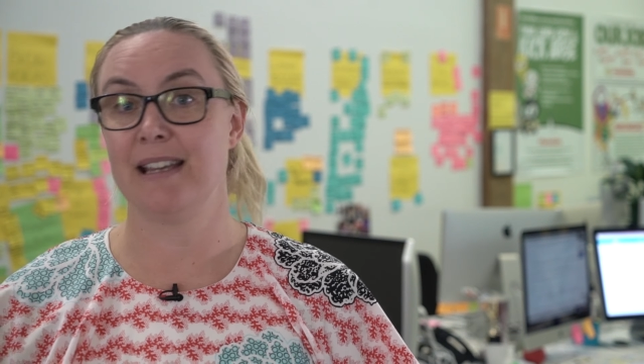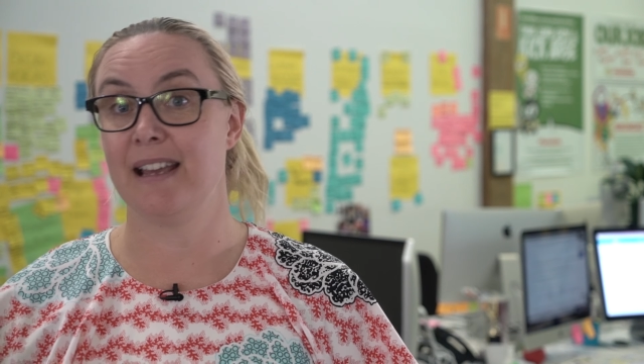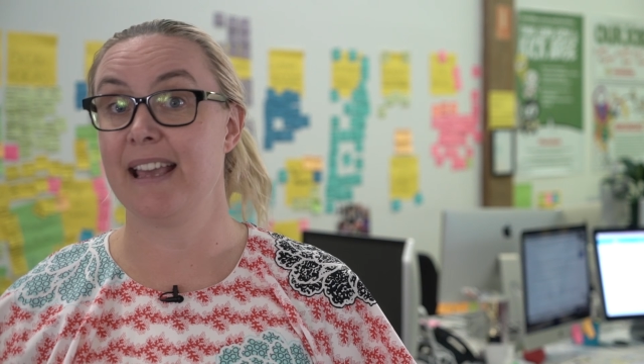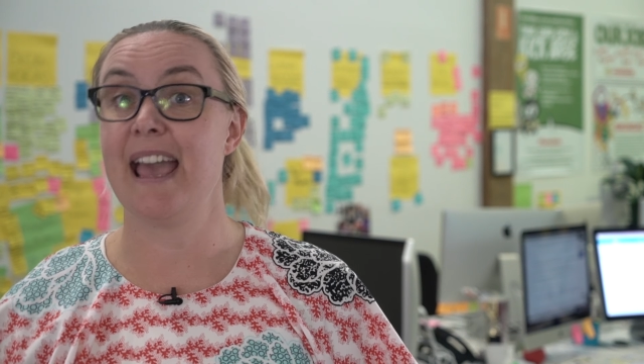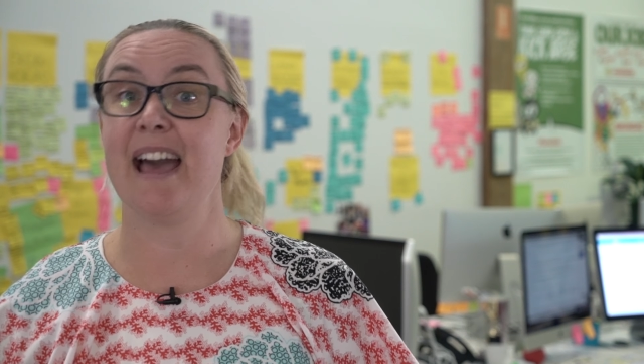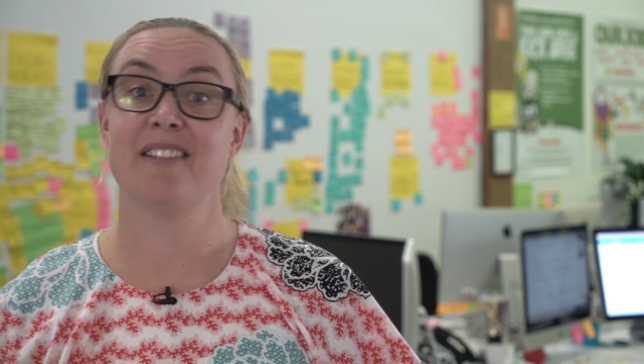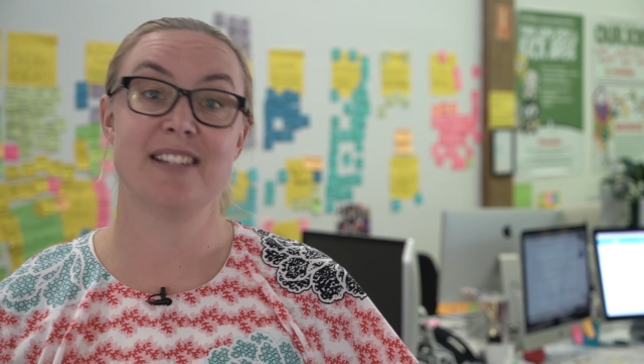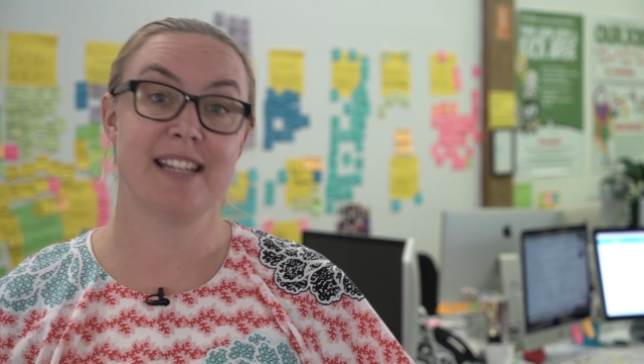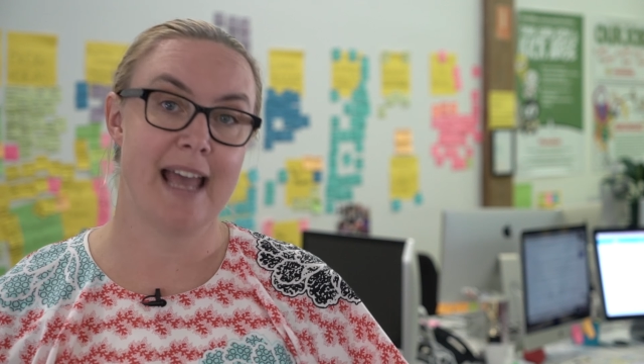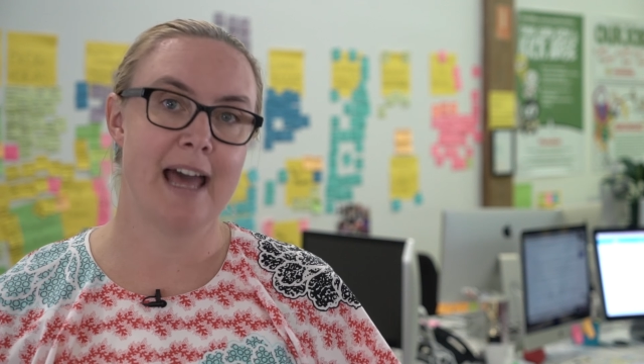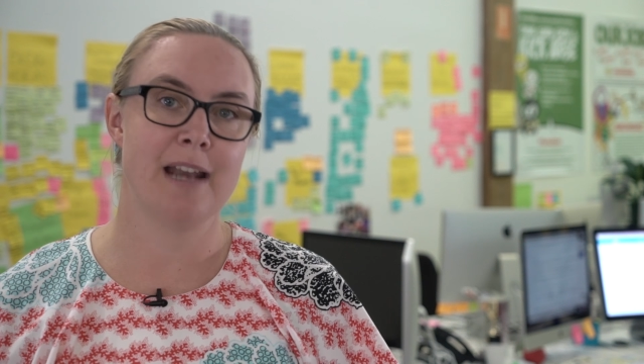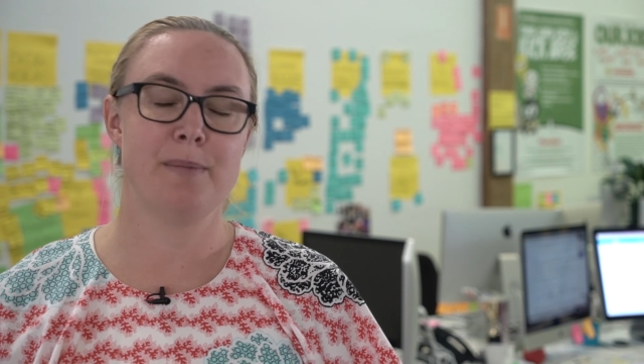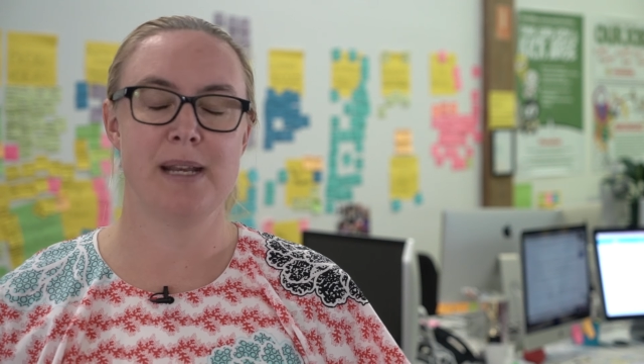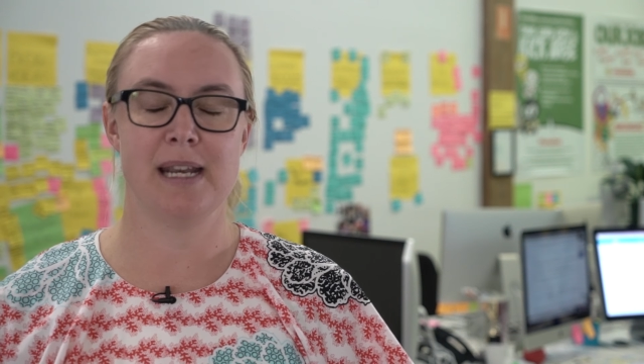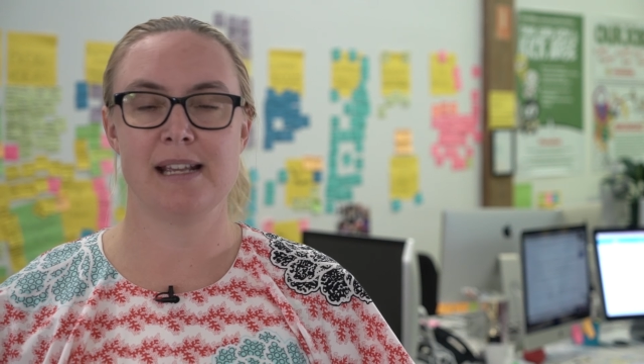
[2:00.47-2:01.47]

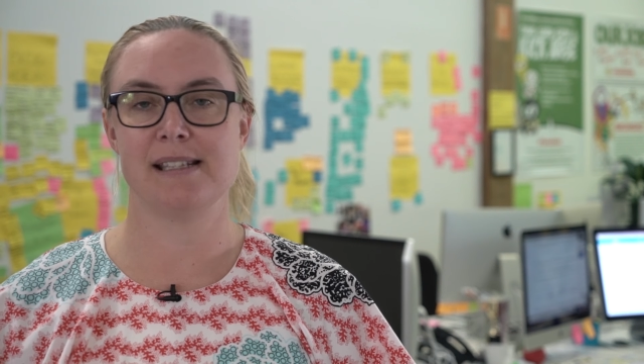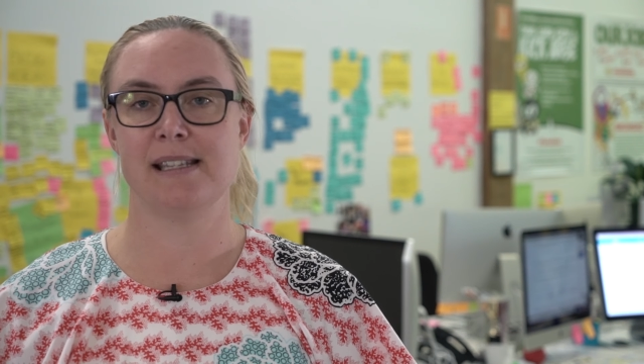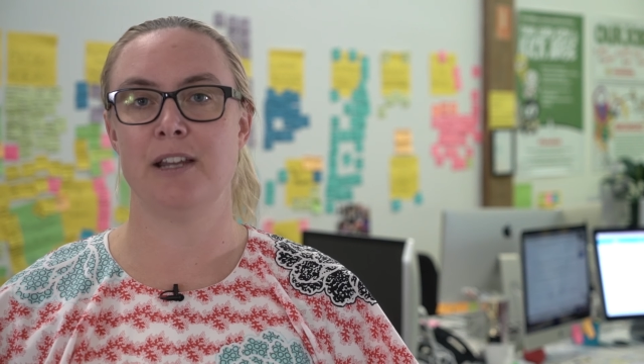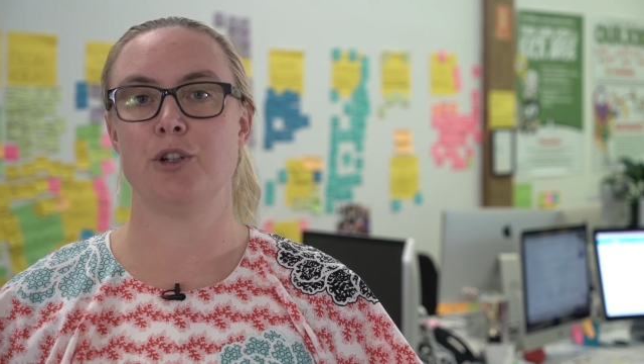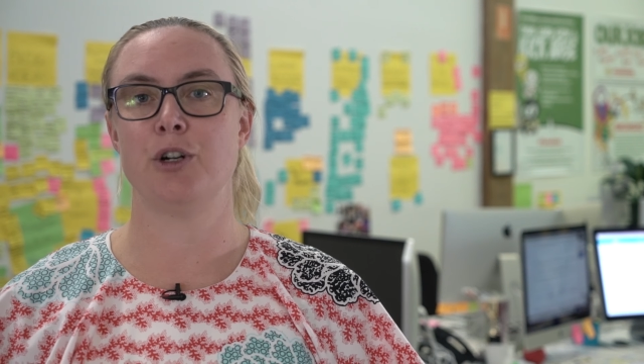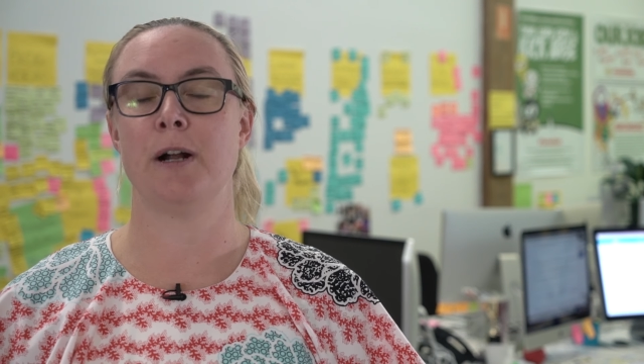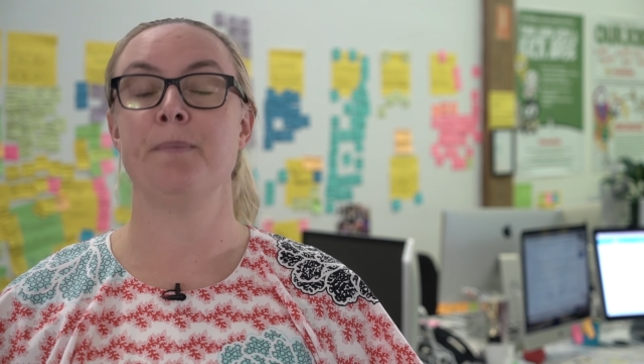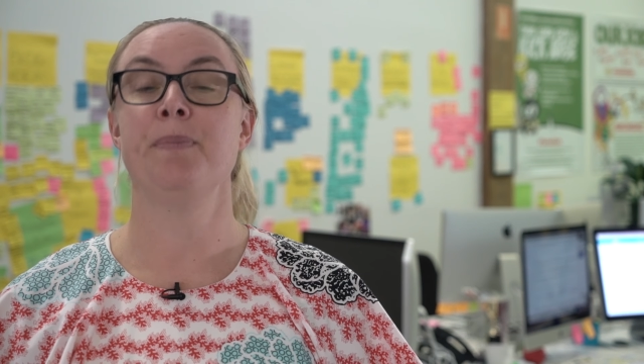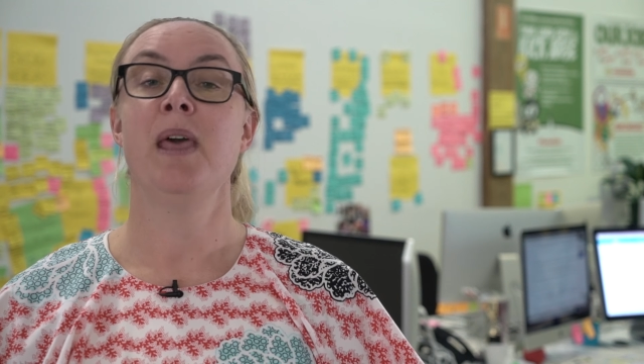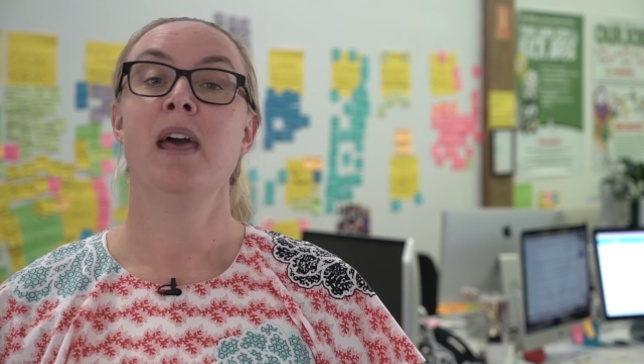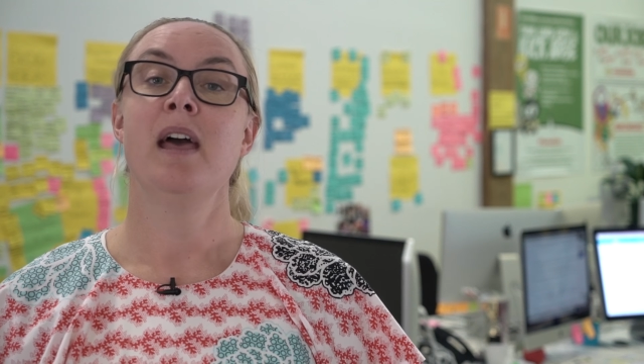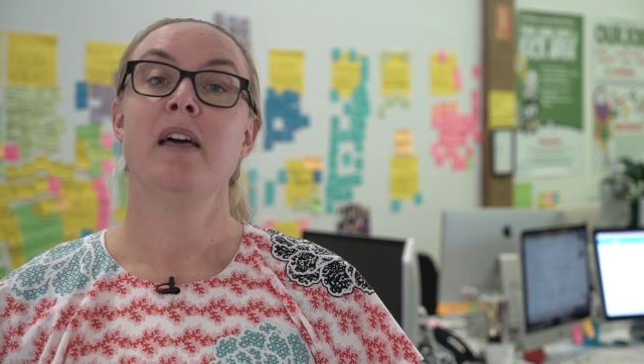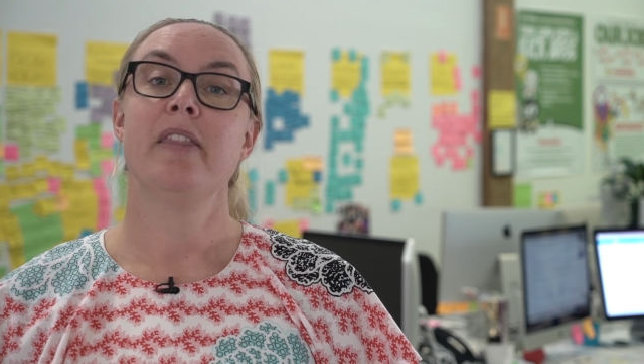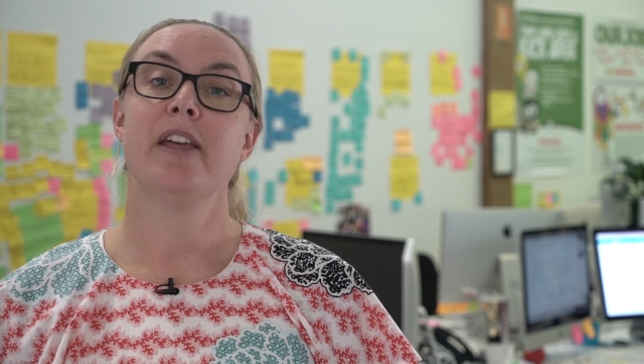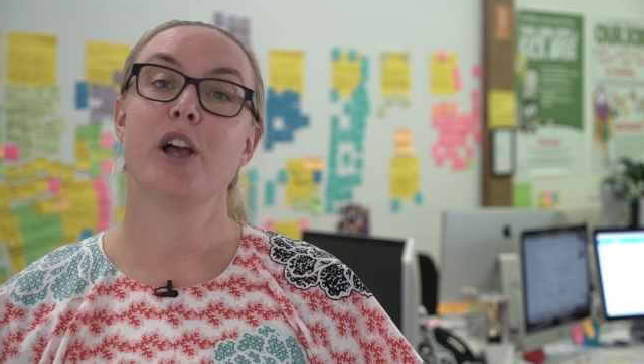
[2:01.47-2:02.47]
admin, etc.
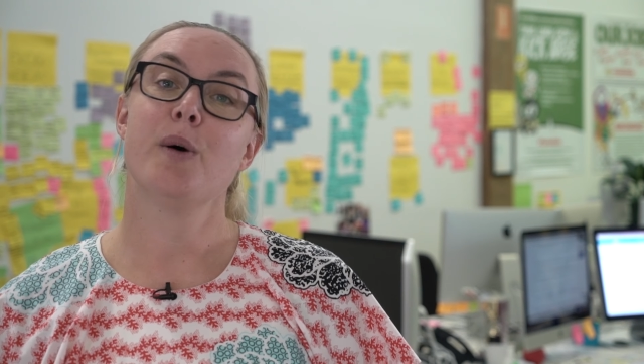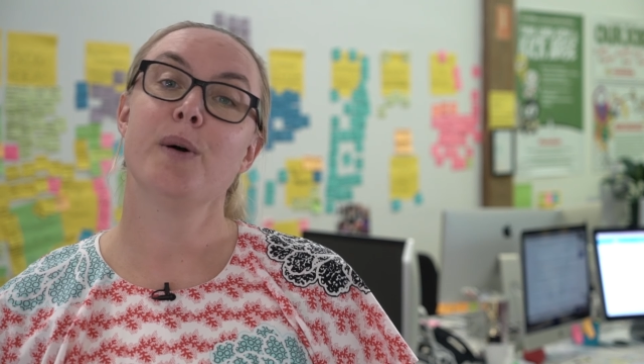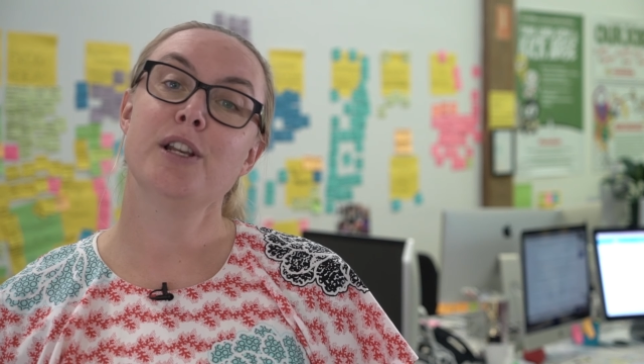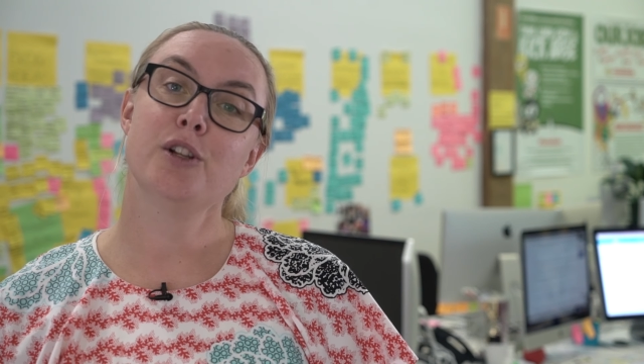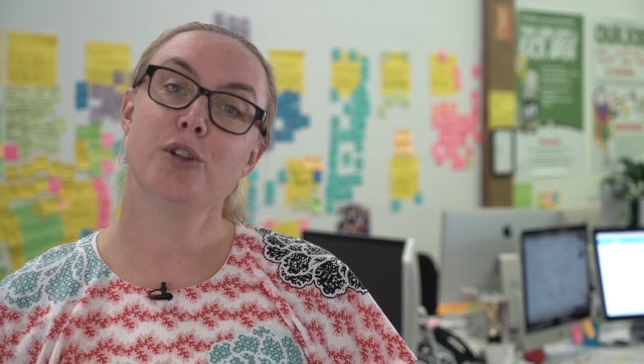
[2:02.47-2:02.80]
They're going